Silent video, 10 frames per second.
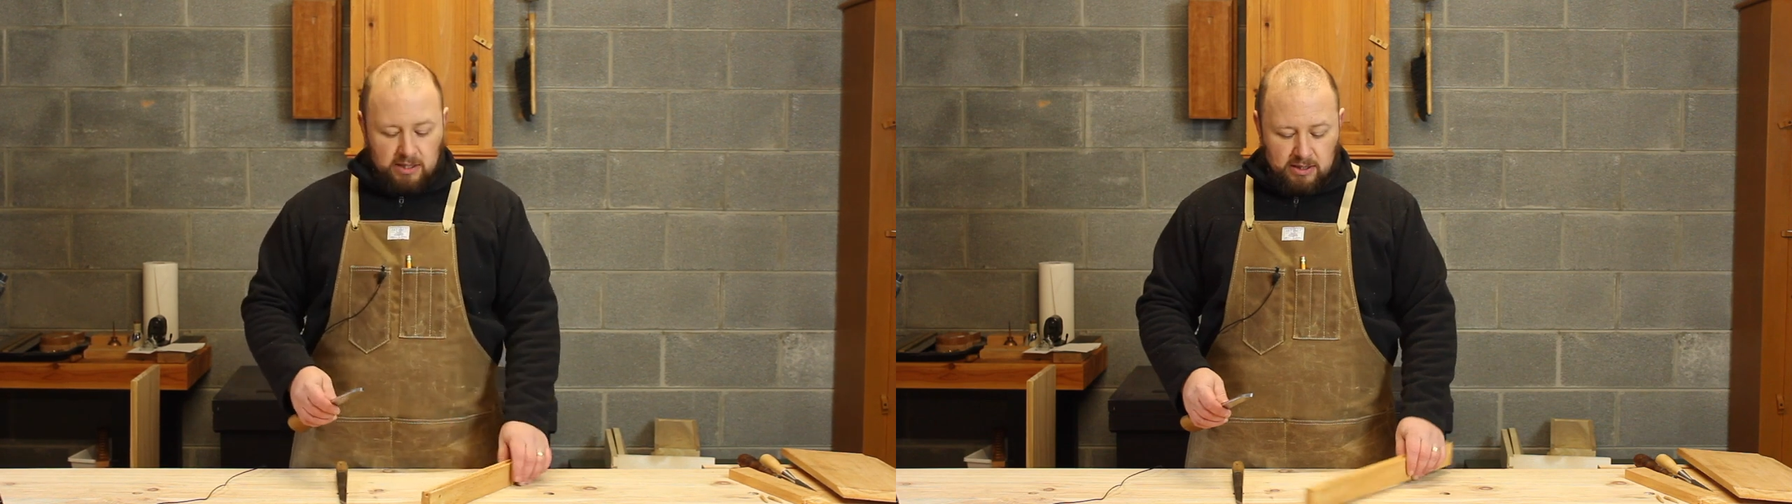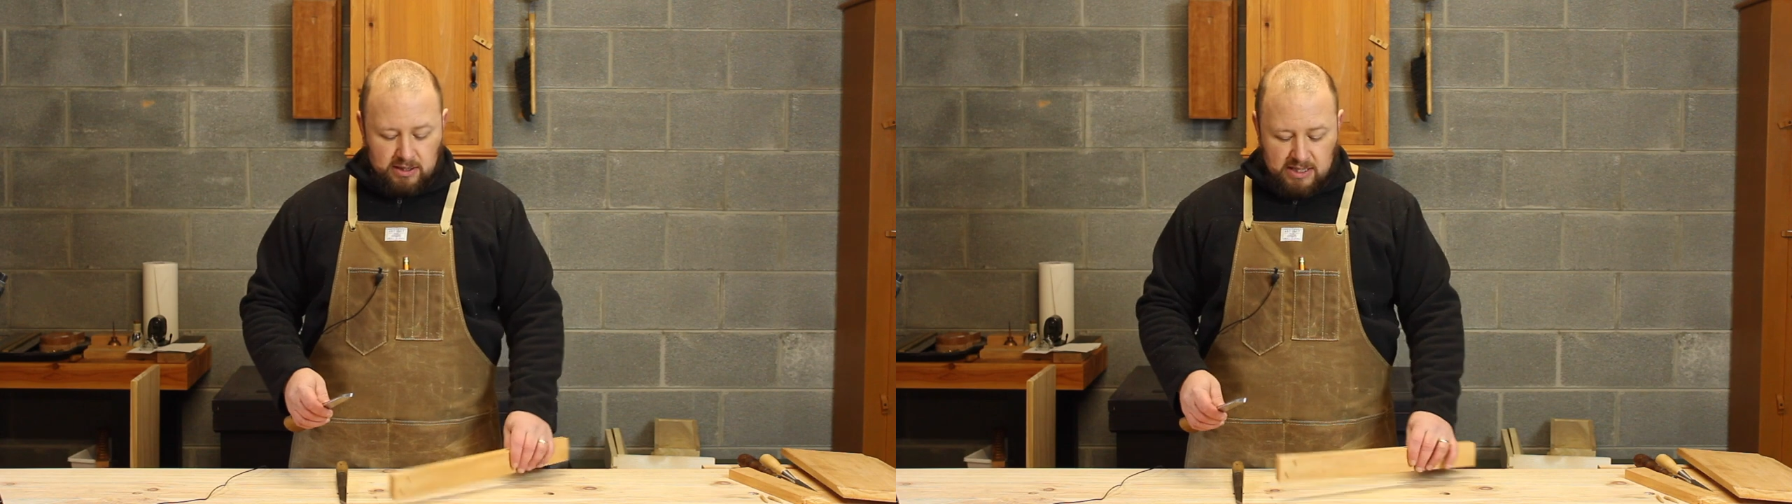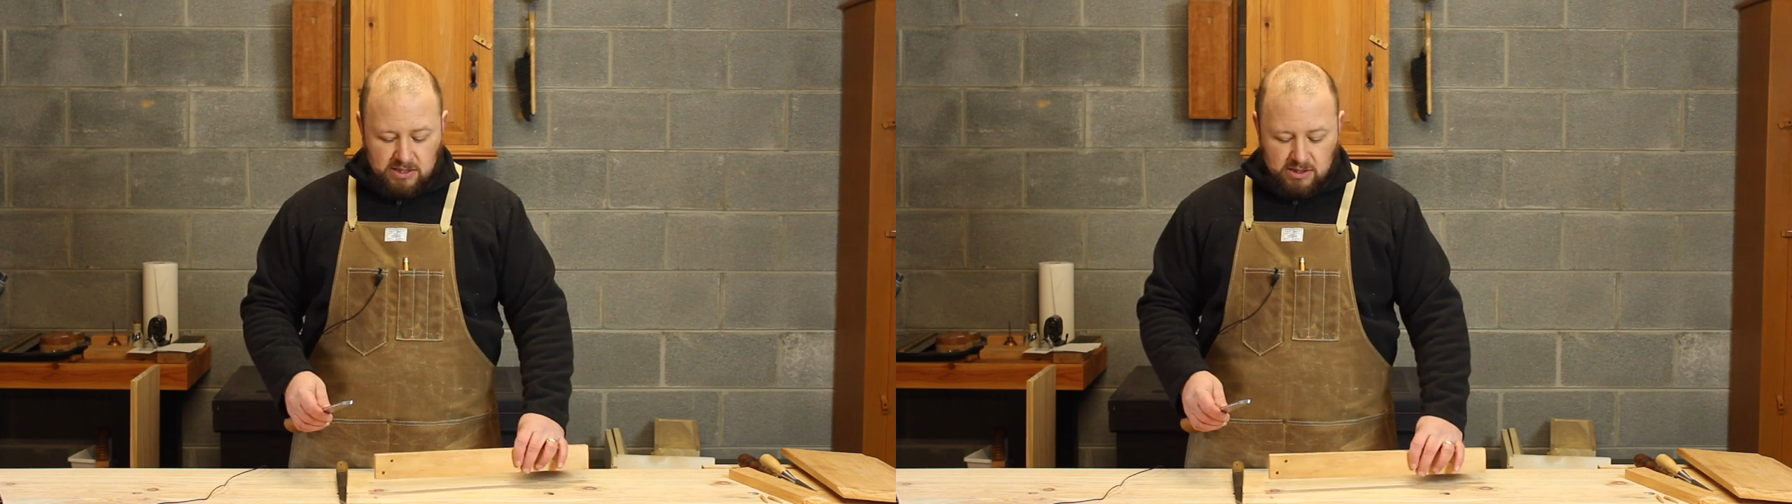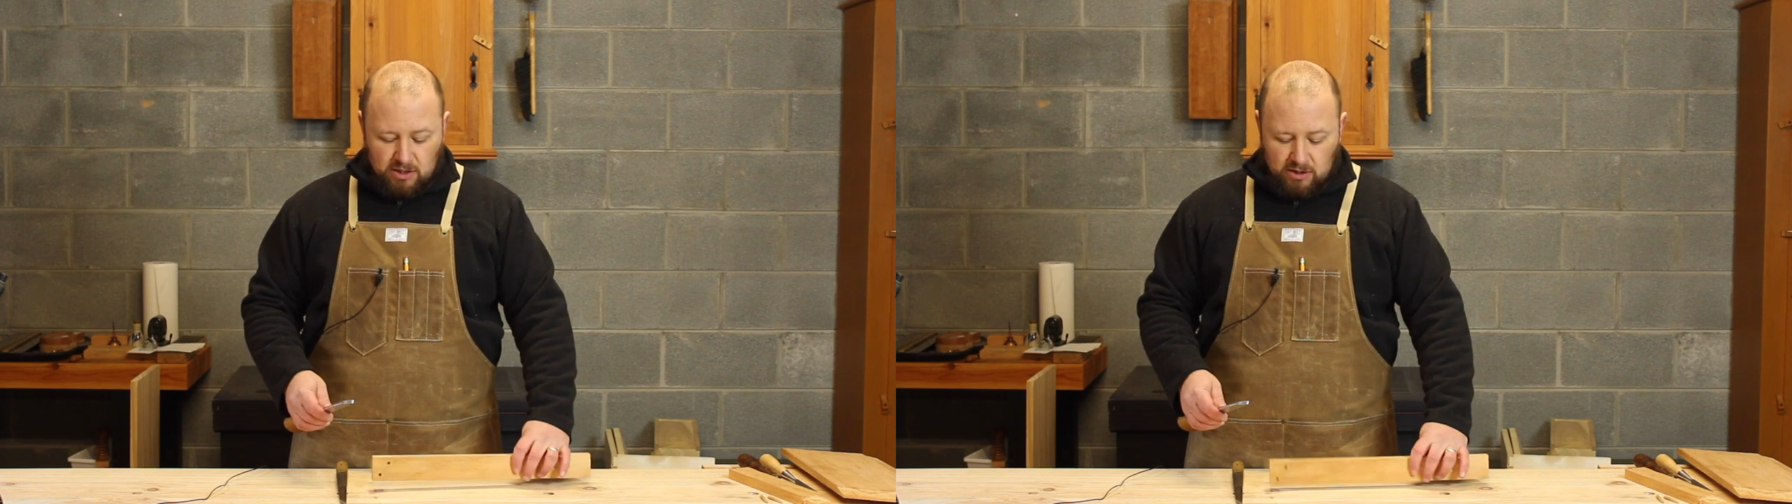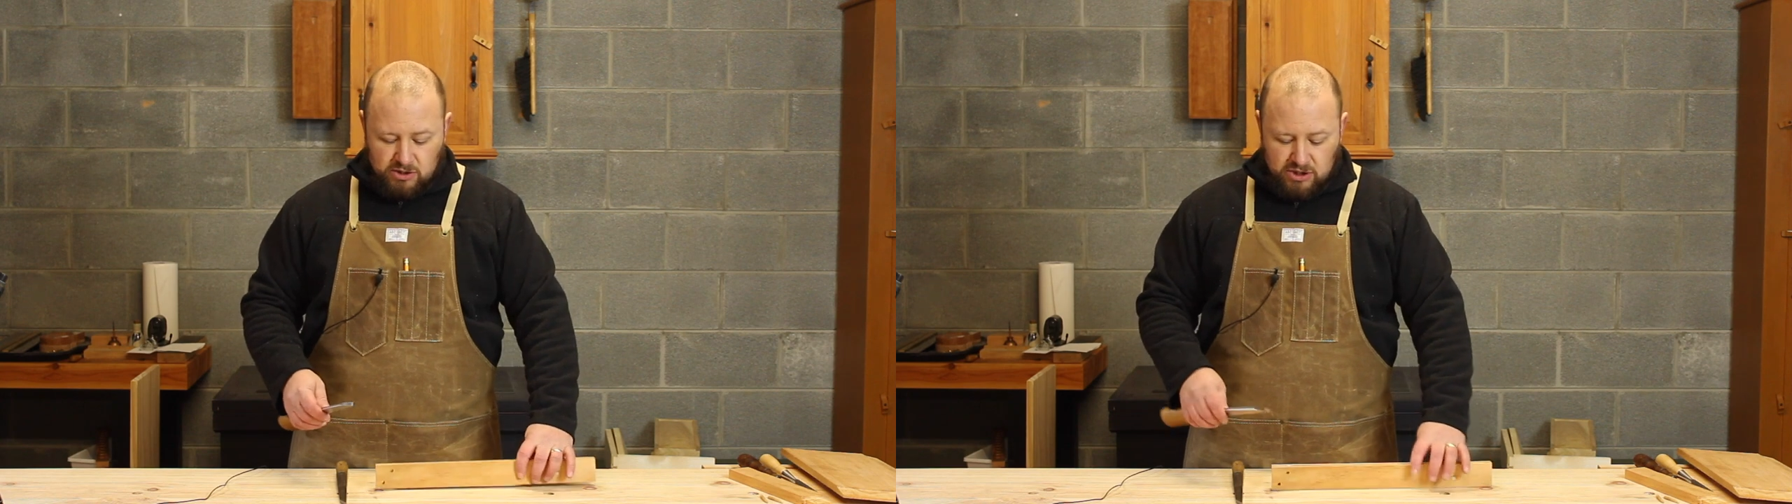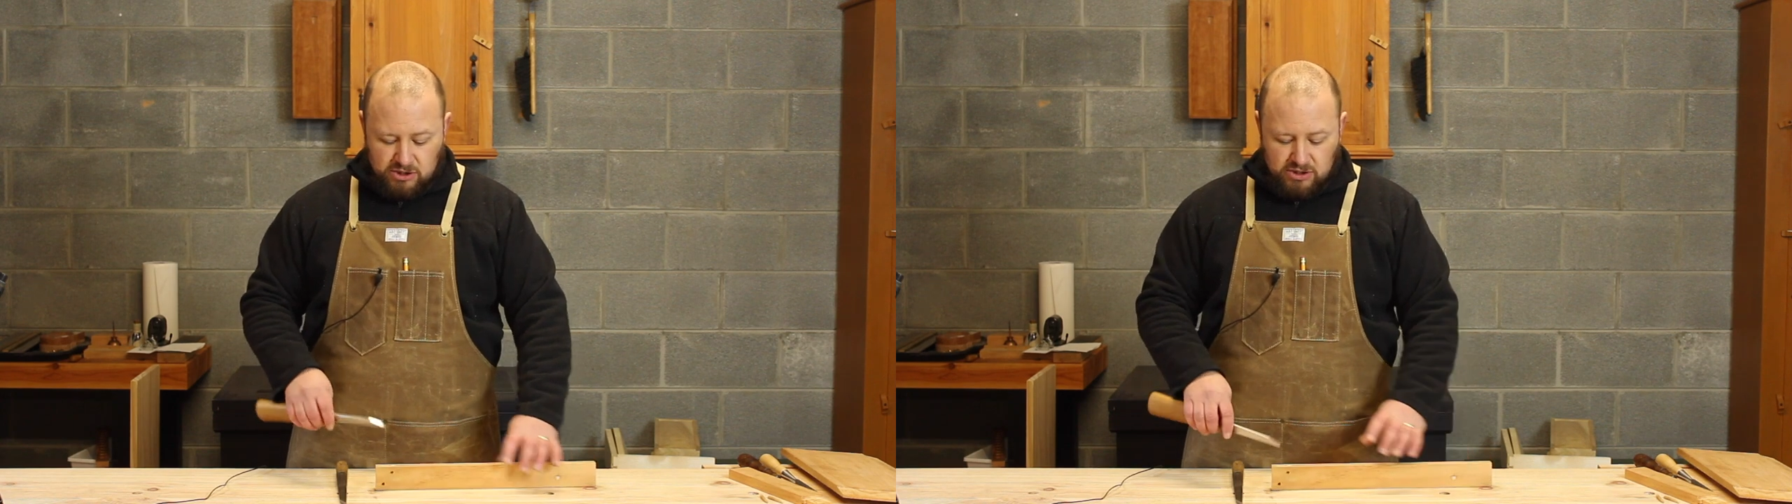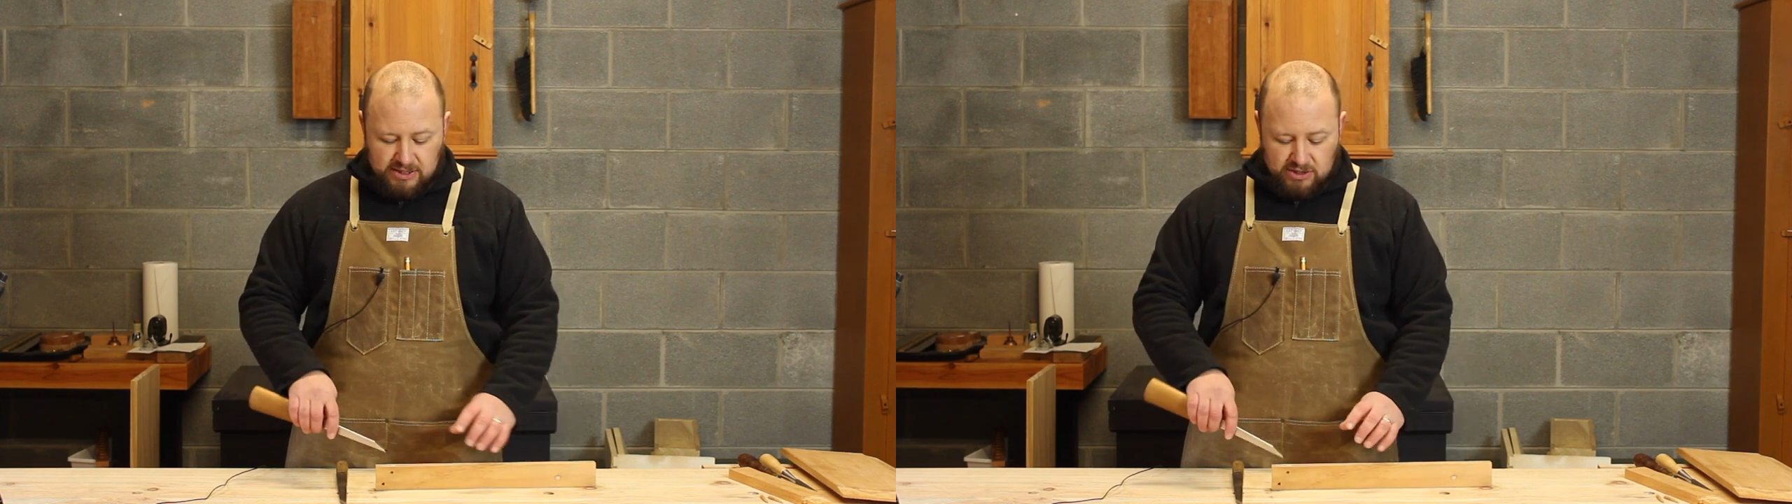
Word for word: These are chisels